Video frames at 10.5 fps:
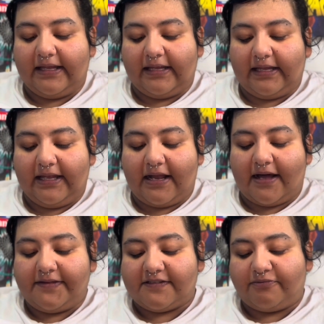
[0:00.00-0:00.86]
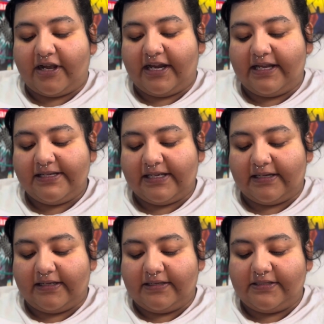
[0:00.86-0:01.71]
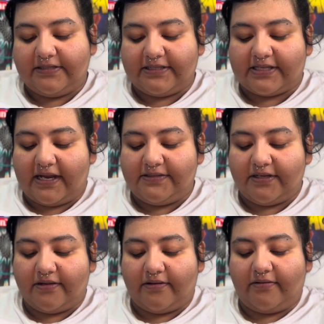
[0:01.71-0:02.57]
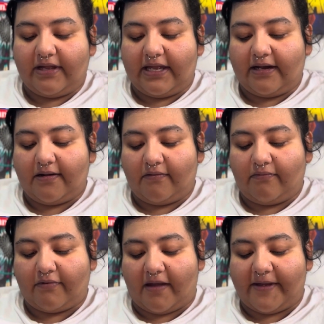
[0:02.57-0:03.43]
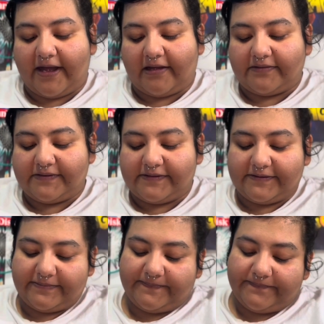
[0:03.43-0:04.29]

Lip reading: He got this bright idea to decide to go and rob a house.